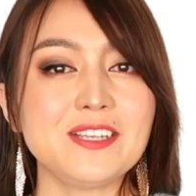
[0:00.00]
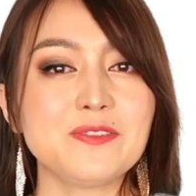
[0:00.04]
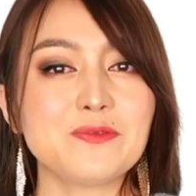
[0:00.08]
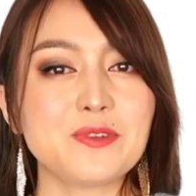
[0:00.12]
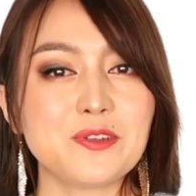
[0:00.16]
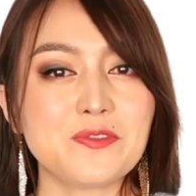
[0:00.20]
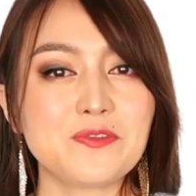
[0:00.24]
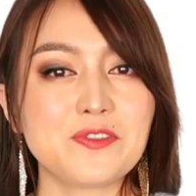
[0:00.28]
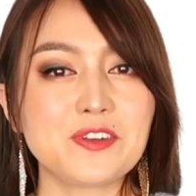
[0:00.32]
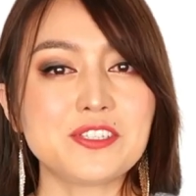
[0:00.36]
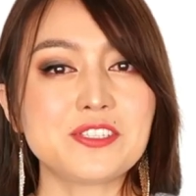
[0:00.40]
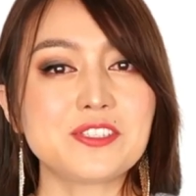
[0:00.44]
it
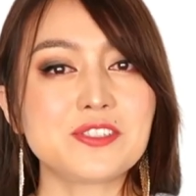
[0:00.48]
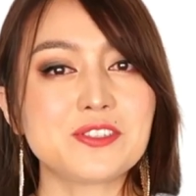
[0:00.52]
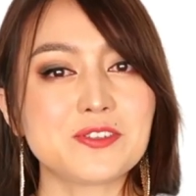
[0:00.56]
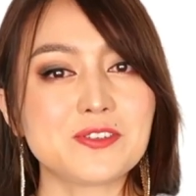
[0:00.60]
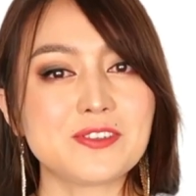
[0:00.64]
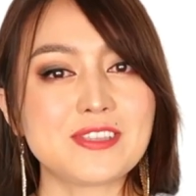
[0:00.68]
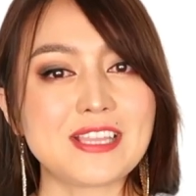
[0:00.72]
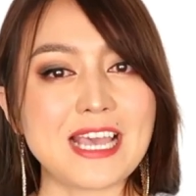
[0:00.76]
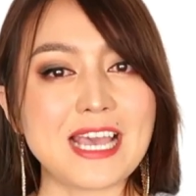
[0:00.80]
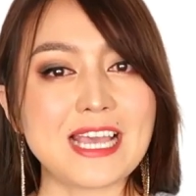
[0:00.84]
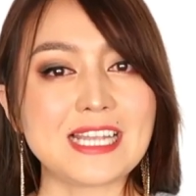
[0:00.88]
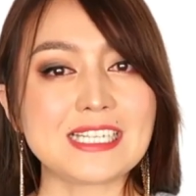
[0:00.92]
refers
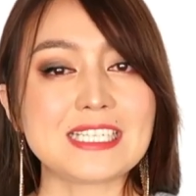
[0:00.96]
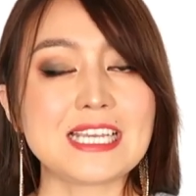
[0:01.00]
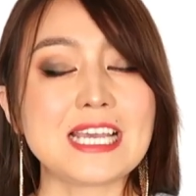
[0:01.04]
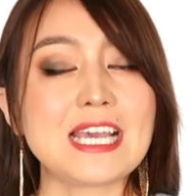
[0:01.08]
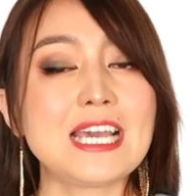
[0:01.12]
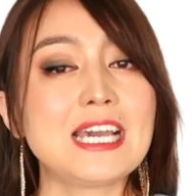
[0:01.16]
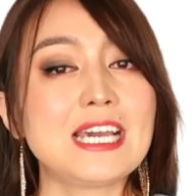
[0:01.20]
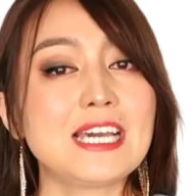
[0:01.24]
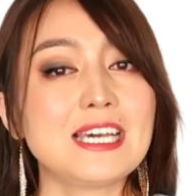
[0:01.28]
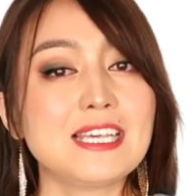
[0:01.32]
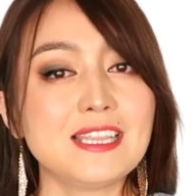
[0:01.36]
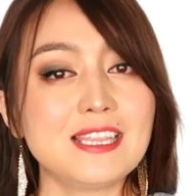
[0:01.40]
to that
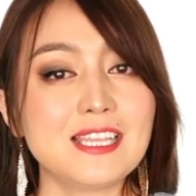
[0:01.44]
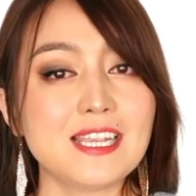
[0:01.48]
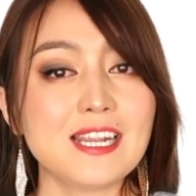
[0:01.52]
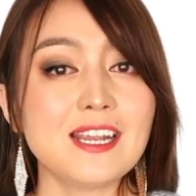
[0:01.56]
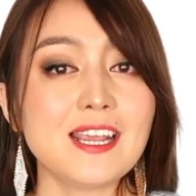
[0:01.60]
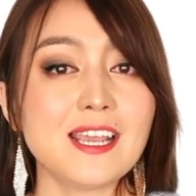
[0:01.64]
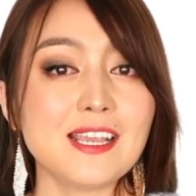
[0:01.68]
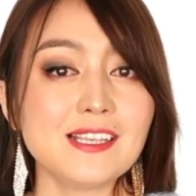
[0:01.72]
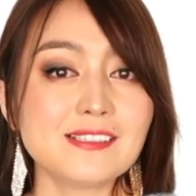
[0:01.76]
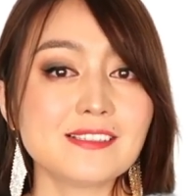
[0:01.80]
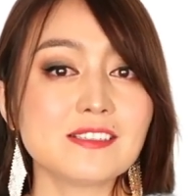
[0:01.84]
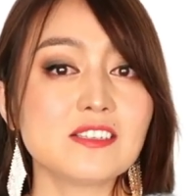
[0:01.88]

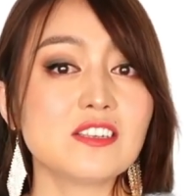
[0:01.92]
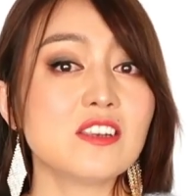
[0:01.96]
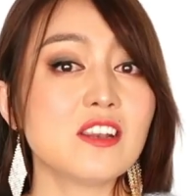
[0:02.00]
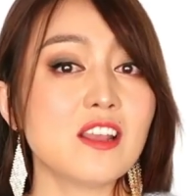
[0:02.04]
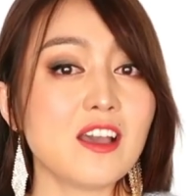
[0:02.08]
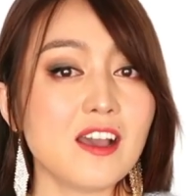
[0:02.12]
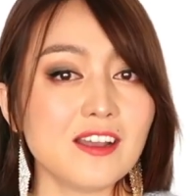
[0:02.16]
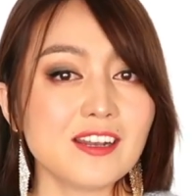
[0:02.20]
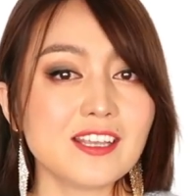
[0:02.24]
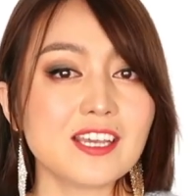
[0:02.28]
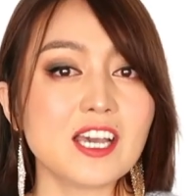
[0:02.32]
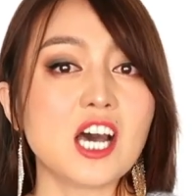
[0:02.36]
there is
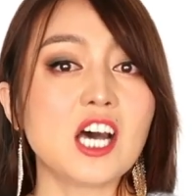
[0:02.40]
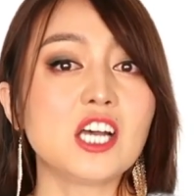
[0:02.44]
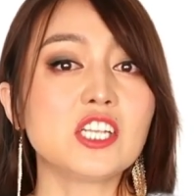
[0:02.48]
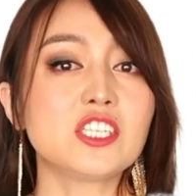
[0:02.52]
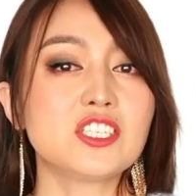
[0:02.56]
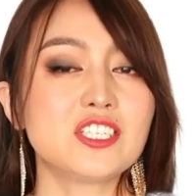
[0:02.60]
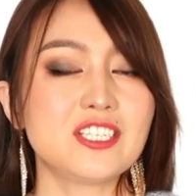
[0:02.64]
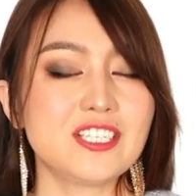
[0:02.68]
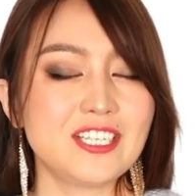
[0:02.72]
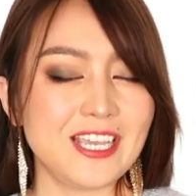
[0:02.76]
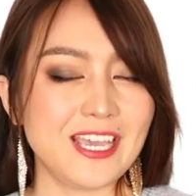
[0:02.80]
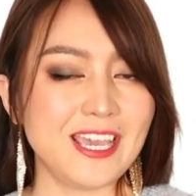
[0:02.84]
not a
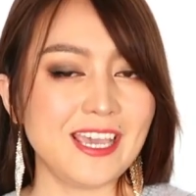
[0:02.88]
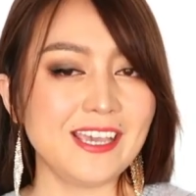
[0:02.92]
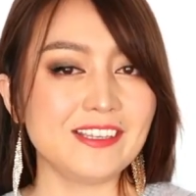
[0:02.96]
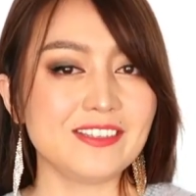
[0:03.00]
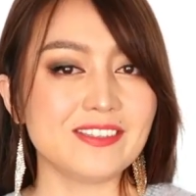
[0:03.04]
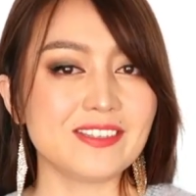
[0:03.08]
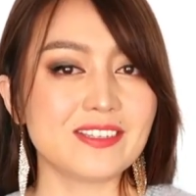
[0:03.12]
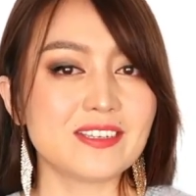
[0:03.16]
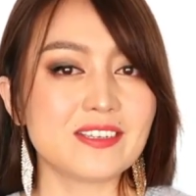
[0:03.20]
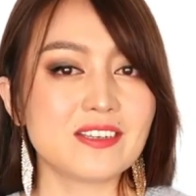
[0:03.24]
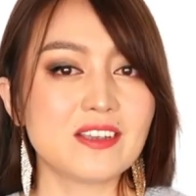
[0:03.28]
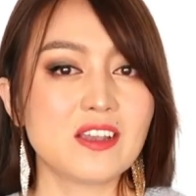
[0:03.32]

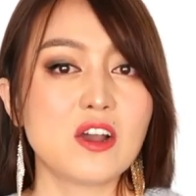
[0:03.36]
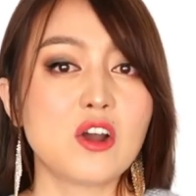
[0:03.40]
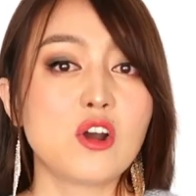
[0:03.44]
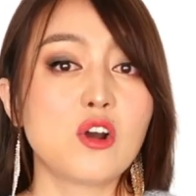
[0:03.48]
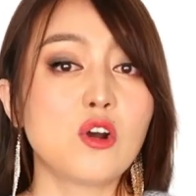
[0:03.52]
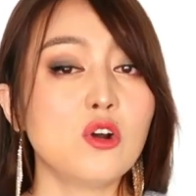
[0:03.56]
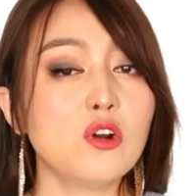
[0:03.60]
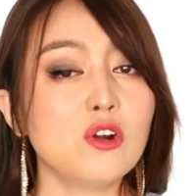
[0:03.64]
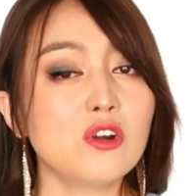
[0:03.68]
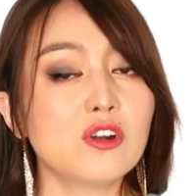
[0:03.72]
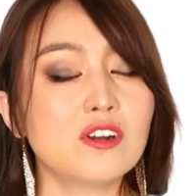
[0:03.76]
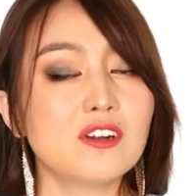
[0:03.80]
change
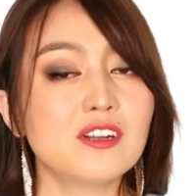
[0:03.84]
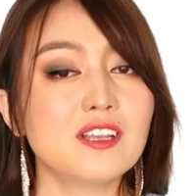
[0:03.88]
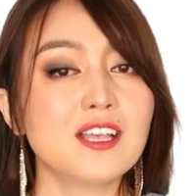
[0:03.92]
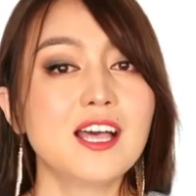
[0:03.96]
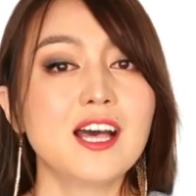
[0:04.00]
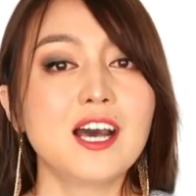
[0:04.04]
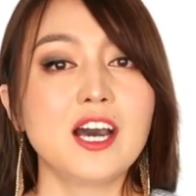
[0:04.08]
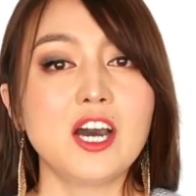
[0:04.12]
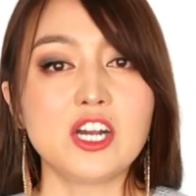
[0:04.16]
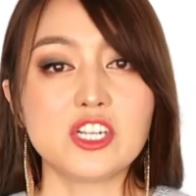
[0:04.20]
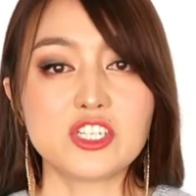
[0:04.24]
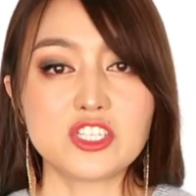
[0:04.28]
or
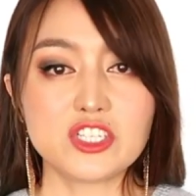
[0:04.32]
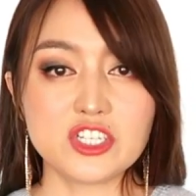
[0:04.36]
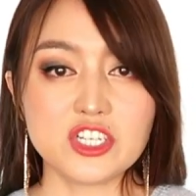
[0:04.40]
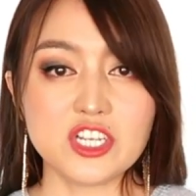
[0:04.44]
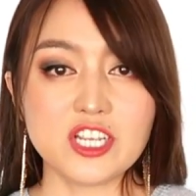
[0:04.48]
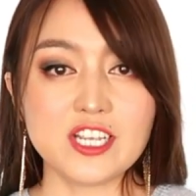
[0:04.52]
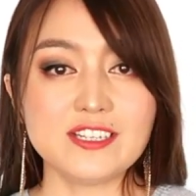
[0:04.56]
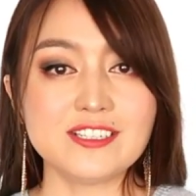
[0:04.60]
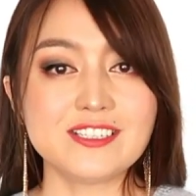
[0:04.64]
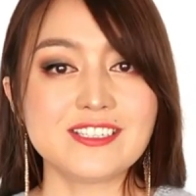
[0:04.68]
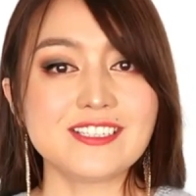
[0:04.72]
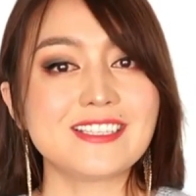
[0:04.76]
a
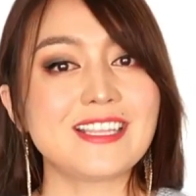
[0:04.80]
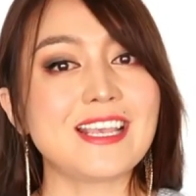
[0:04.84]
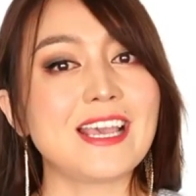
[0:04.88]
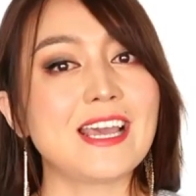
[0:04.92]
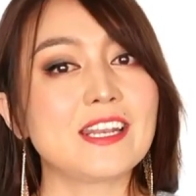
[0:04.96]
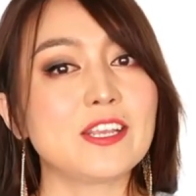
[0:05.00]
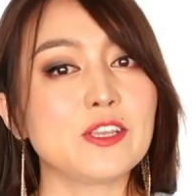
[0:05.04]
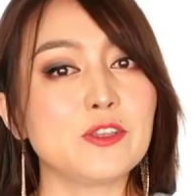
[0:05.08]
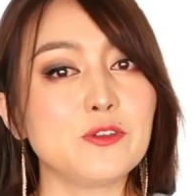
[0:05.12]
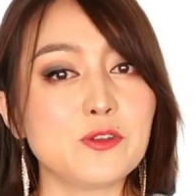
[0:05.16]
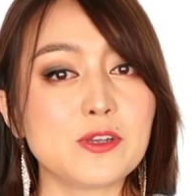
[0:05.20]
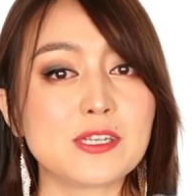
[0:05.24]
change
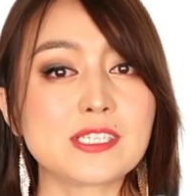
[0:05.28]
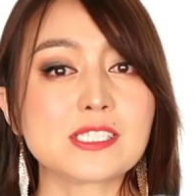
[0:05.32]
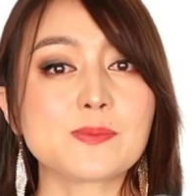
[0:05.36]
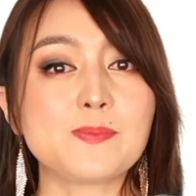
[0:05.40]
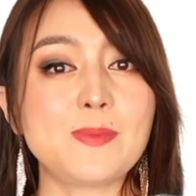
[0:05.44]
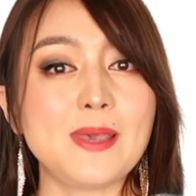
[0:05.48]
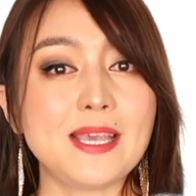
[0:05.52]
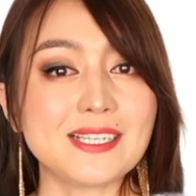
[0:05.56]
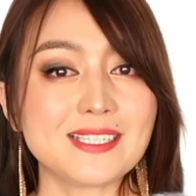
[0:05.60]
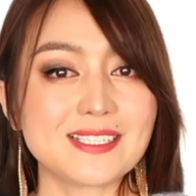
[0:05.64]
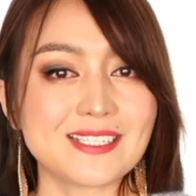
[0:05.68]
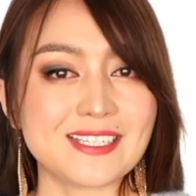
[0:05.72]
that you
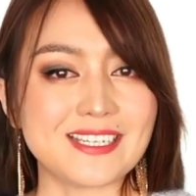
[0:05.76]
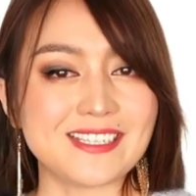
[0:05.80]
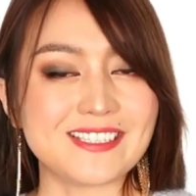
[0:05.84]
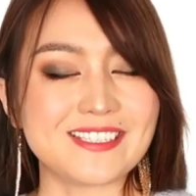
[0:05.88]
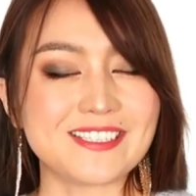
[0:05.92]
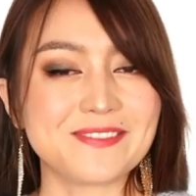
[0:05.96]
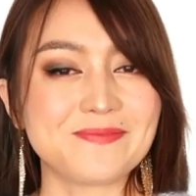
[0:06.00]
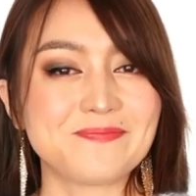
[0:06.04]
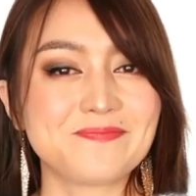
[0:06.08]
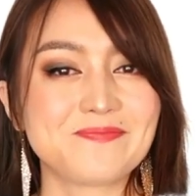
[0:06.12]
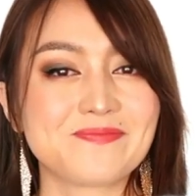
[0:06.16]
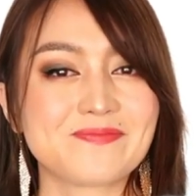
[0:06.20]

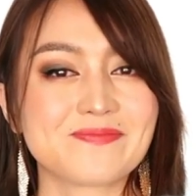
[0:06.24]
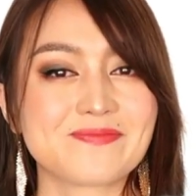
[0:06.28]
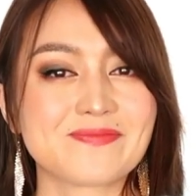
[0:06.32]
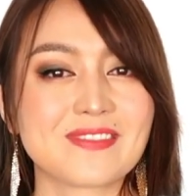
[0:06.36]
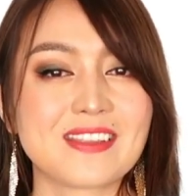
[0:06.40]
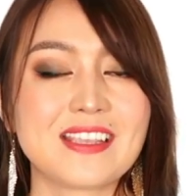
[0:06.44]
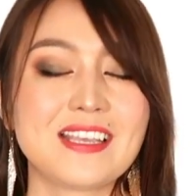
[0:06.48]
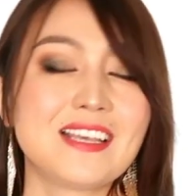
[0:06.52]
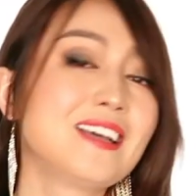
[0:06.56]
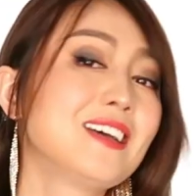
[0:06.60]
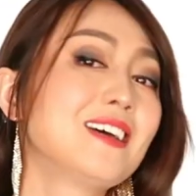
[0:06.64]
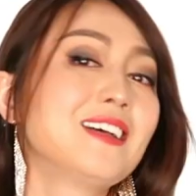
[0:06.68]
expected.
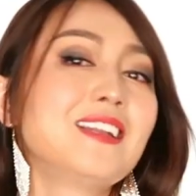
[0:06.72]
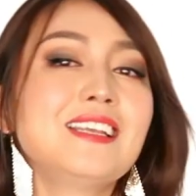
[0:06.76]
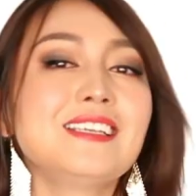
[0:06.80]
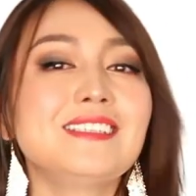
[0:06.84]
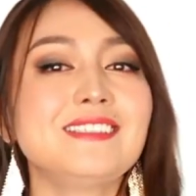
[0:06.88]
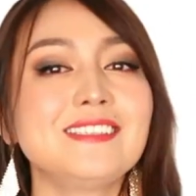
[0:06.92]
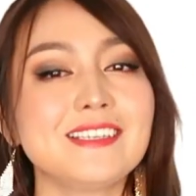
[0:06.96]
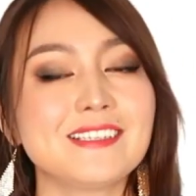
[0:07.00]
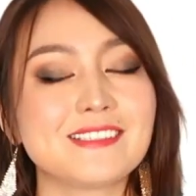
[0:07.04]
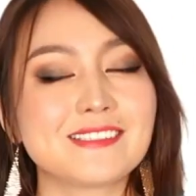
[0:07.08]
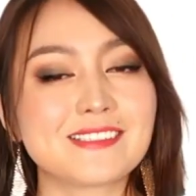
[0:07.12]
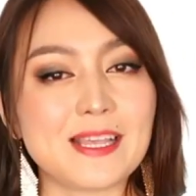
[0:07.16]

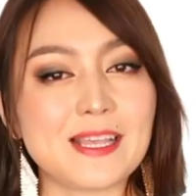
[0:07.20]
Let's see